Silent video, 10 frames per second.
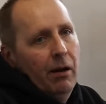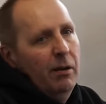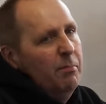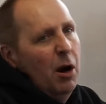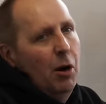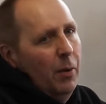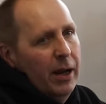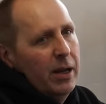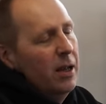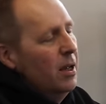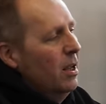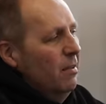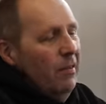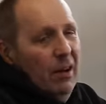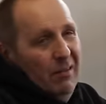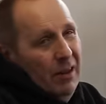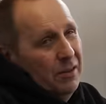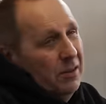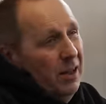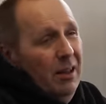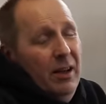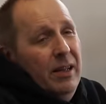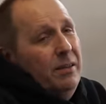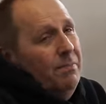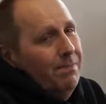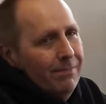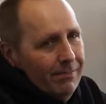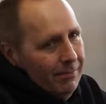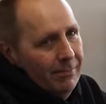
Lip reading: Yeah, because even the box is like,